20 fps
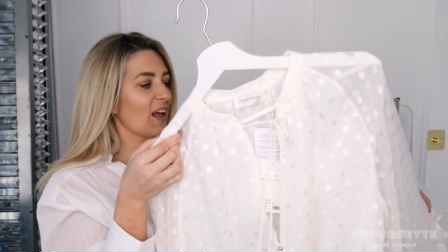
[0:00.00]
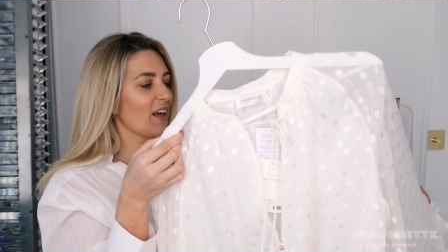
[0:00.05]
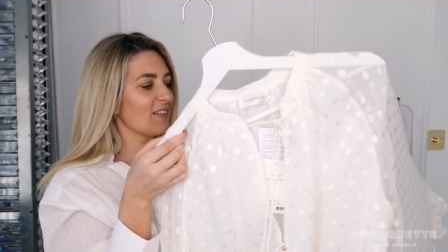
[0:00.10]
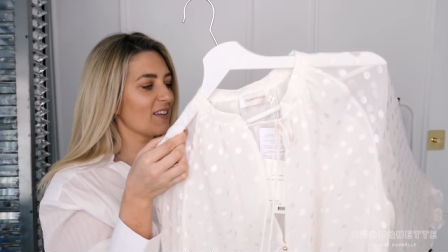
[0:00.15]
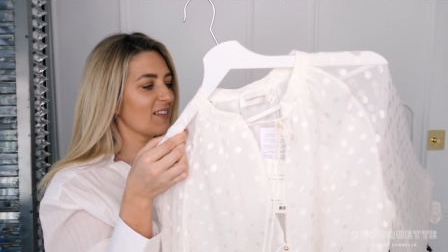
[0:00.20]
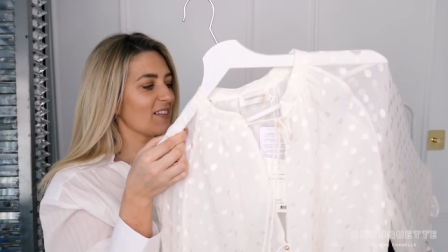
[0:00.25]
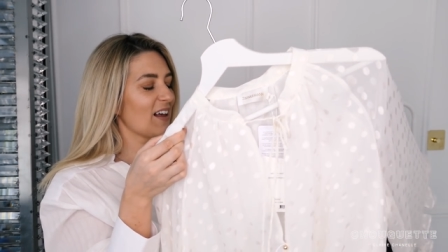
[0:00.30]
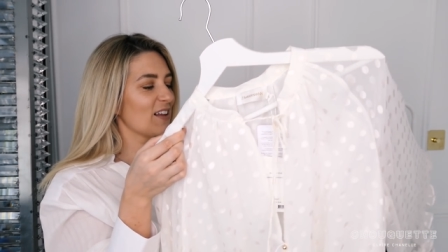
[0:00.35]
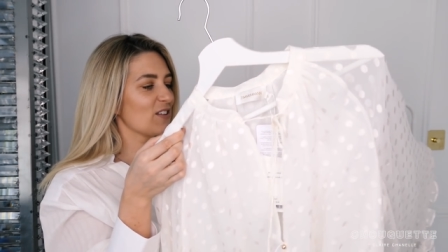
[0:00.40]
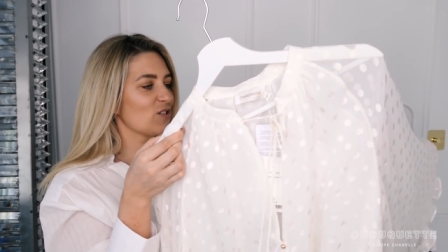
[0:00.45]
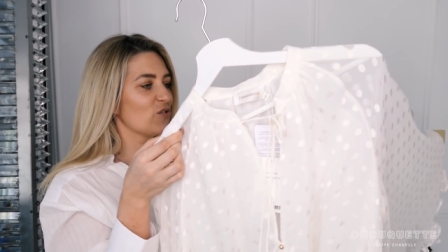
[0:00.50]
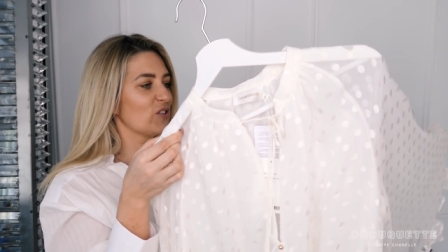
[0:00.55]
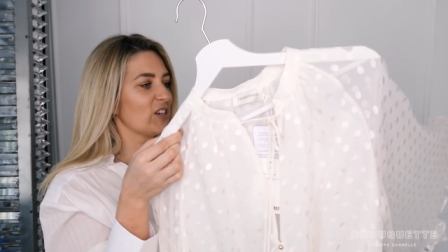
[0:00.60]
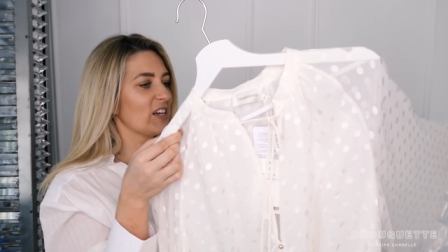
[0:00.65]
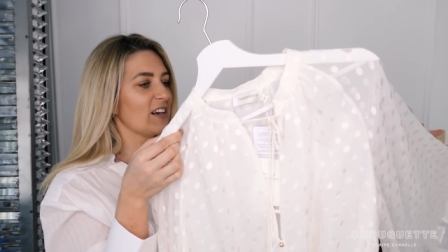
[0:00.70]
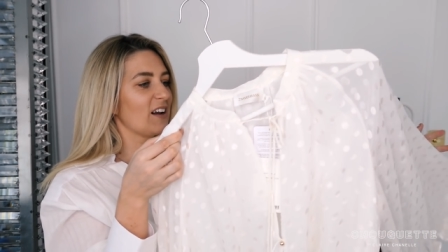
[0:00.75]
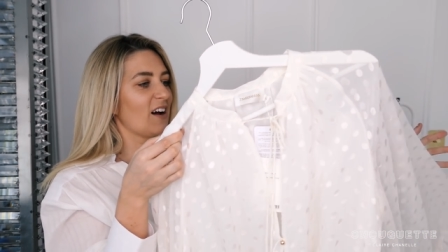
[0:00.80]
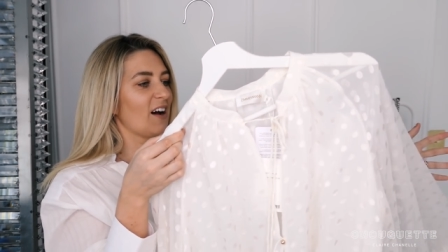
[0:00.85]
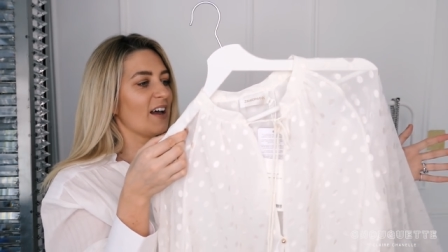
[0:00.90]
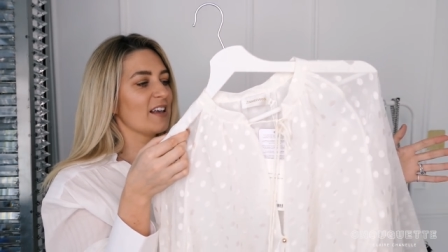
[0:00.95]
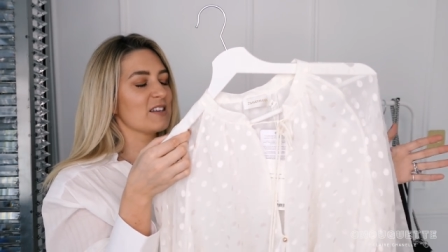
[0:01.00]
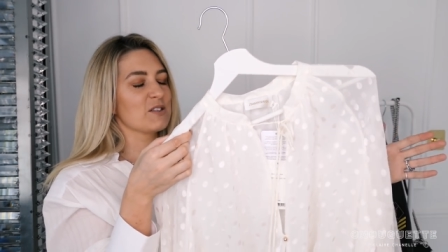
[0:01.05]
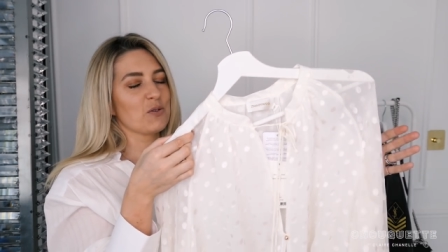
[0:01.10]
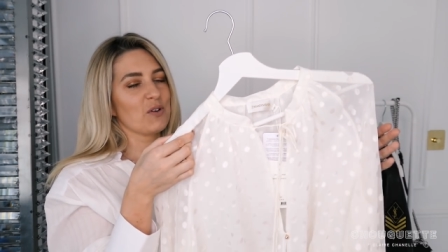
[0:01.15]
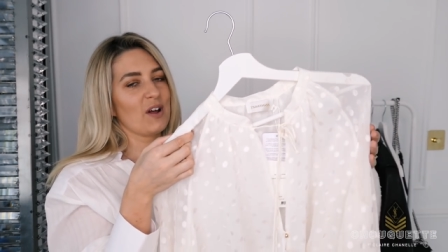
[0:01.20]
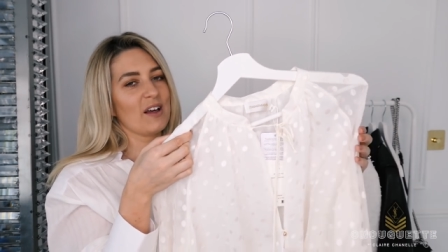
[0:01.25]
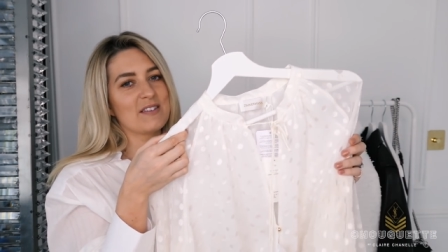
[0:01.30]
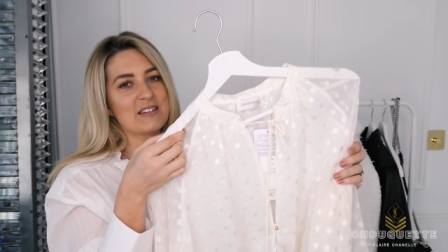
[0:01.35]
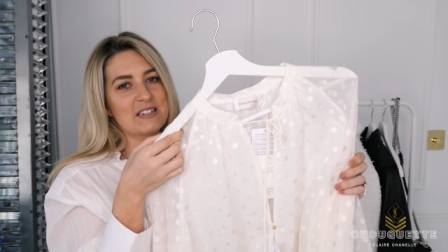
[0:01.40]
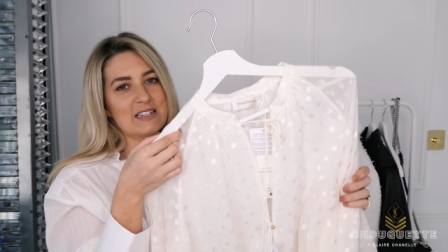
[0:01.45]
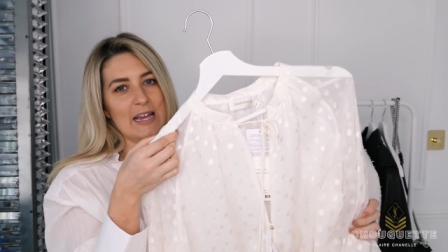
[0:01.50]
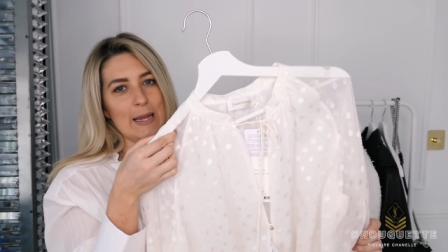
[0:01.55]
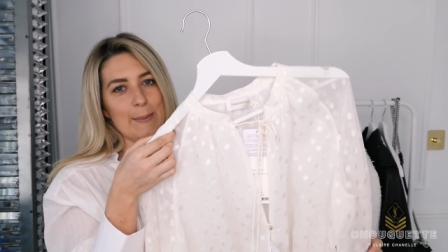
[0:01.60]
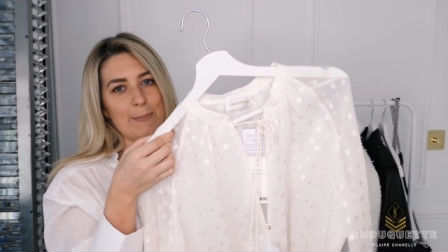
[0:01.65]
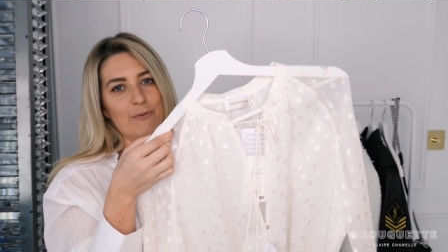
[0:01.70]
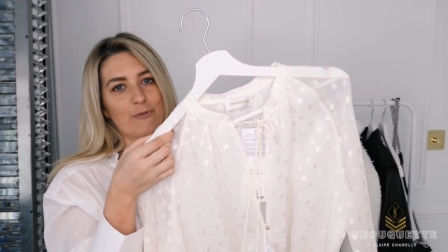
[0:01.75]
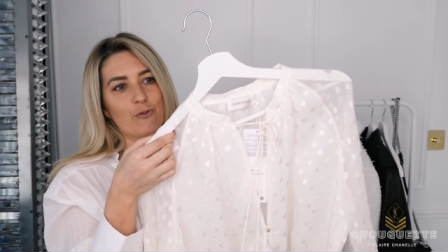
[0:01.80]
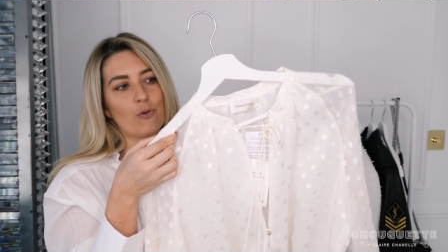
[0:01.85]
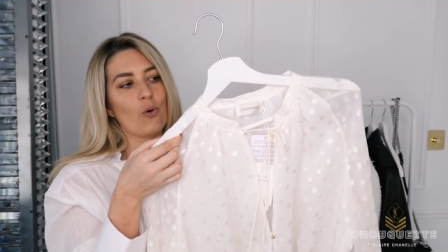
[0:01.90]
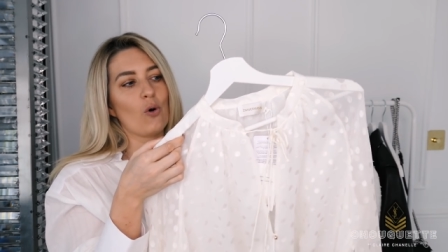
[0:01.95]
I think that's really nice, or like the day
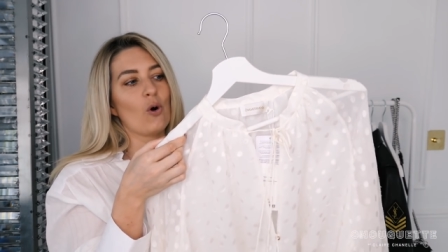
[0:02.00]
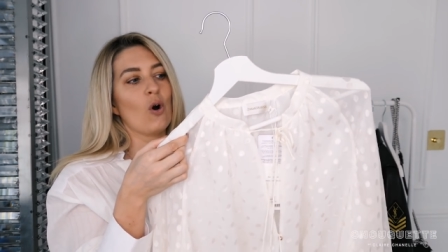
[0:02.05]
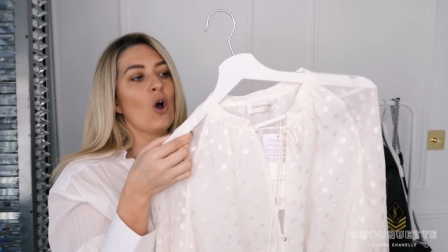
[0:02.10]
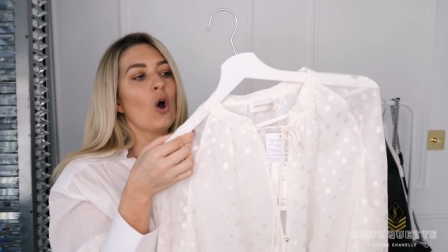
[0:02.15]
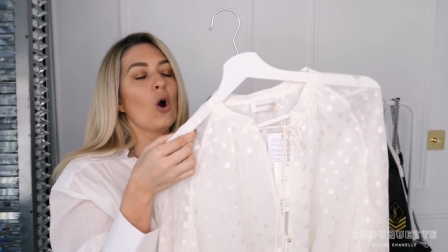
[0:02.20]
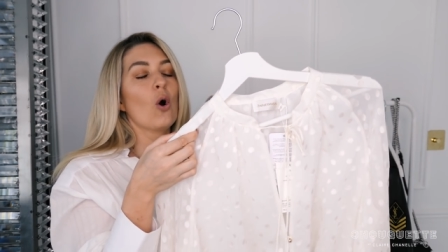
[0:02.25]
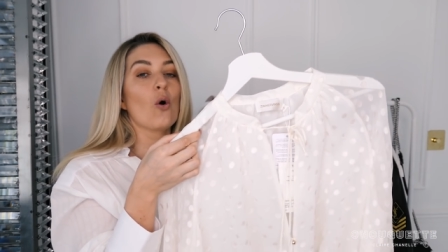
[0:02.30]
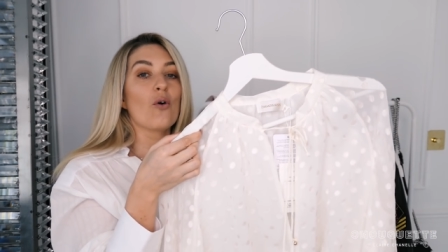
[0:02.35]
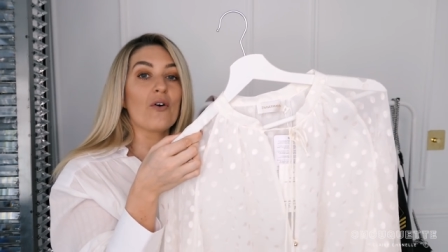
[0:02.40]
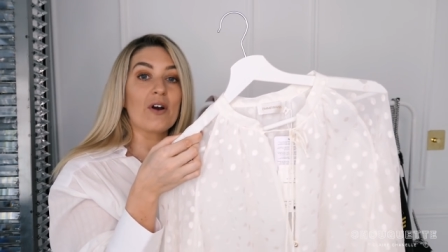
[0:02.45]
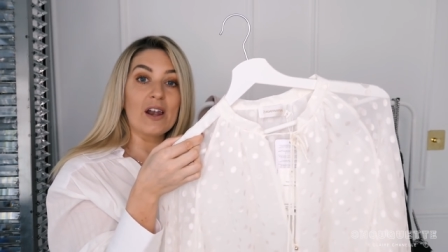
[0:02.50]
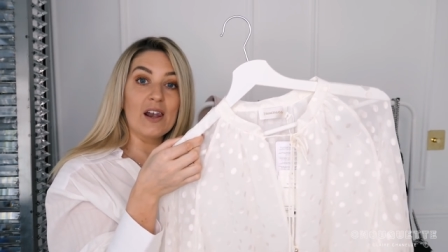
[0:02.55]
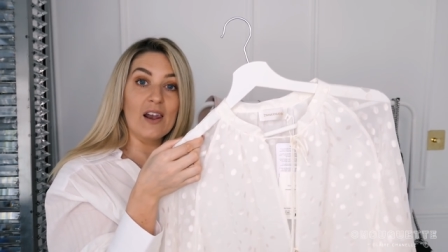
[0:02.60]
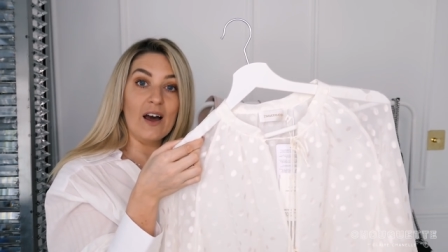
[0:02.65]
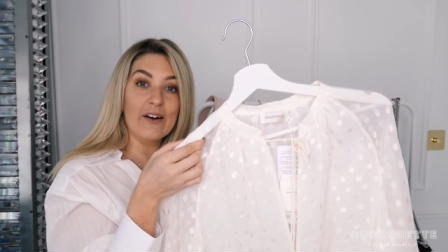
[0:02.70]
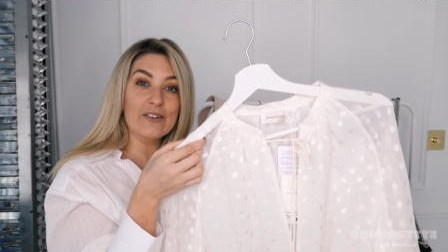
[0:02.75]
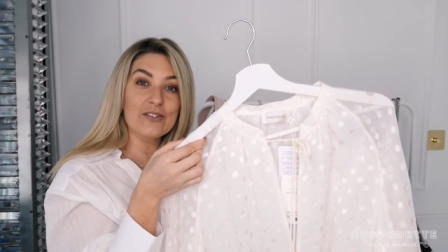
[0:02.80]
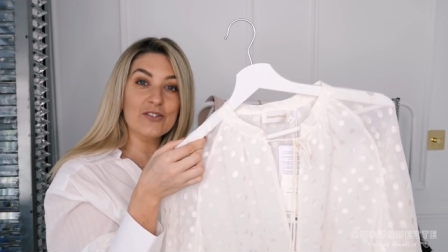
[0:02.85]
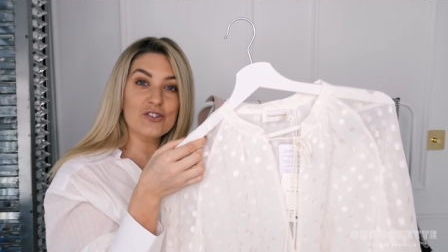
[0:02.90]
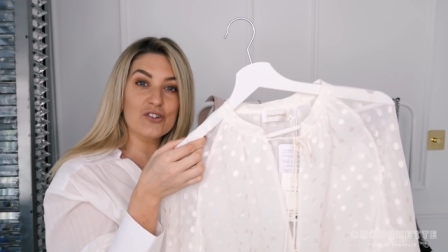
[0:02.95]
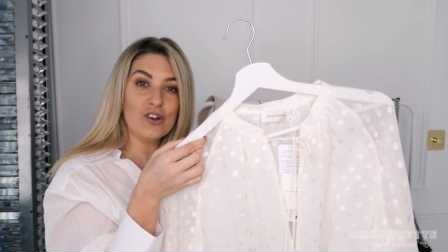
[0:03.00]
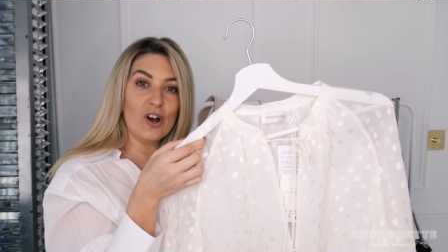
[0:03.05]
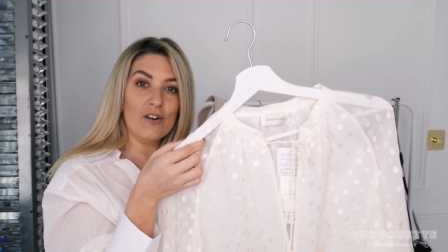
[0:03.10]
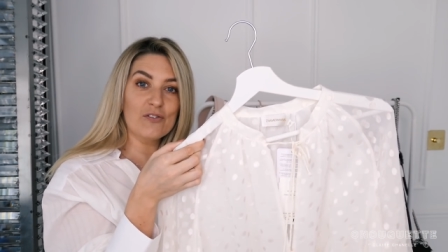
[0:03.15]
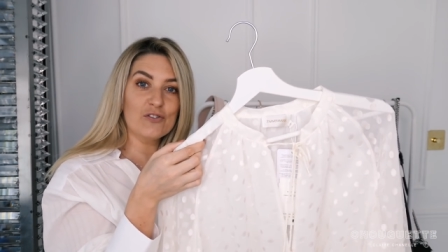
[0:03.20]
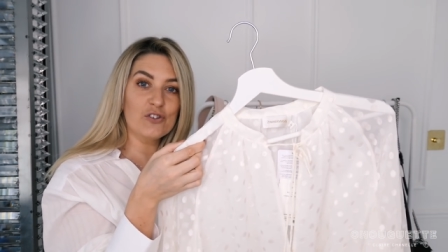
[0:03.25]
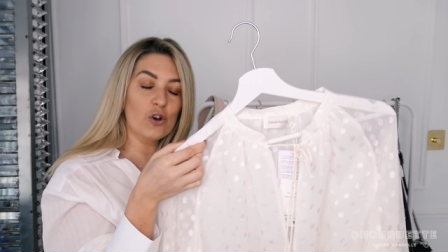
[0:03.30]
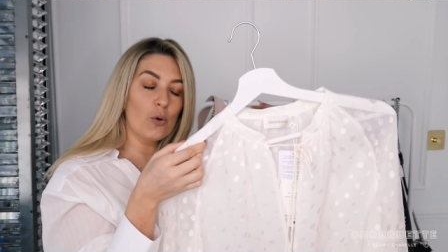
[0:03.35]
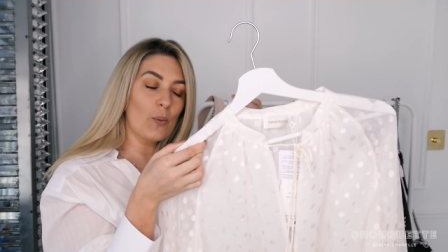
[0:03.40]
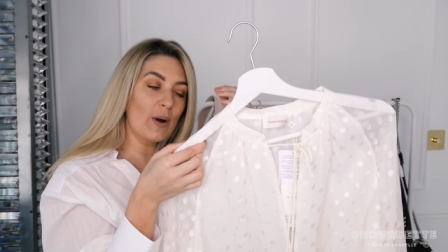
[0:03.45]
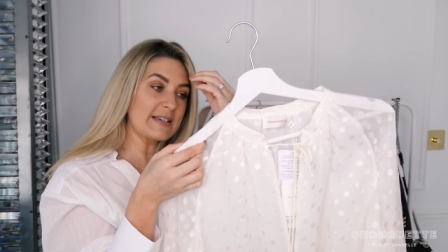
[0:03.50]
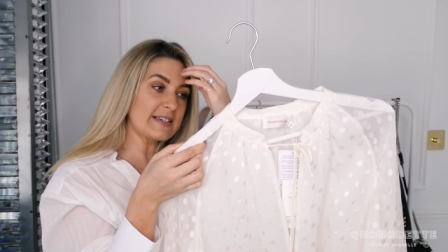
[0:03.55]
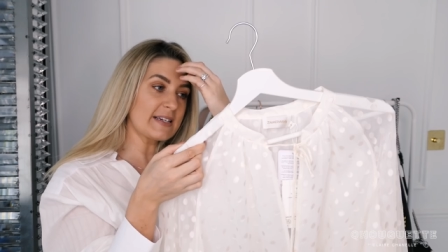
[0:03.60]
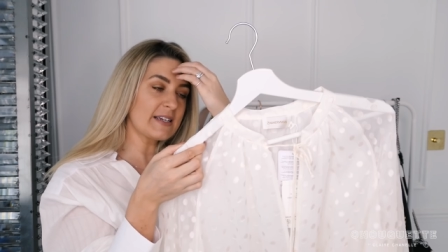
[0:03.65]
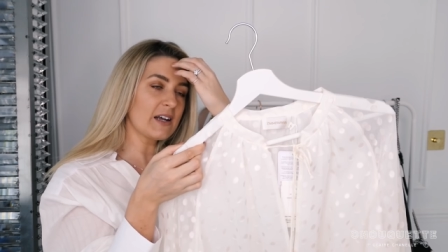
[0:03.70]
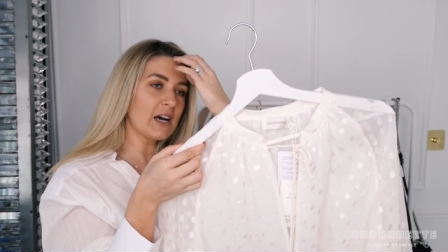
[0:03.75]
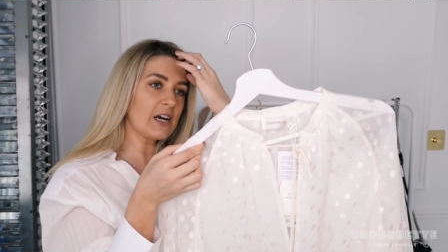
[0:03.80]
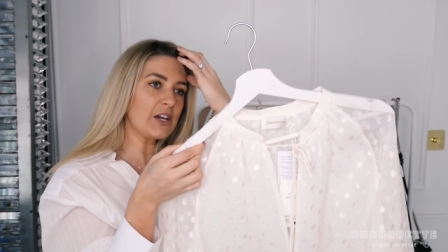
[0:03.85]
before, or a lunch after your wedding.